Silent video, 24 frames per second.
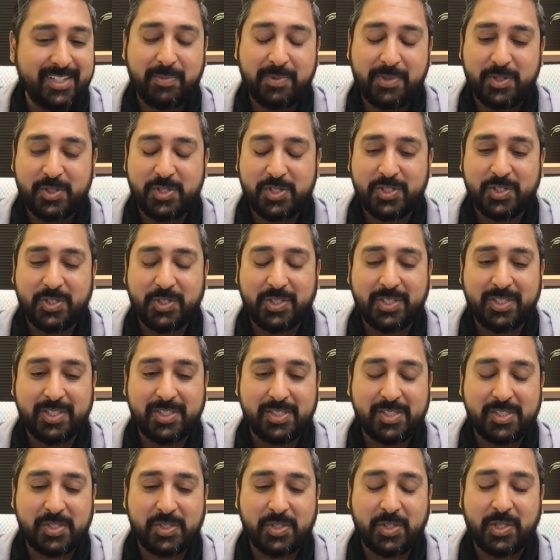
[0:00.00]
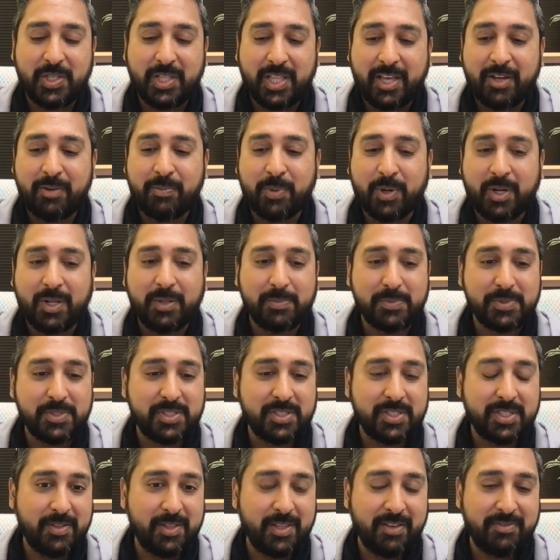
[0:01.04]
And there's still a lot of
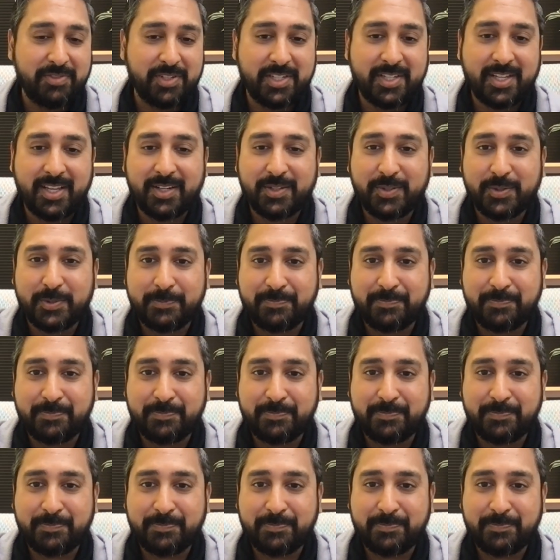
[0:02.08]
problems left to tackle.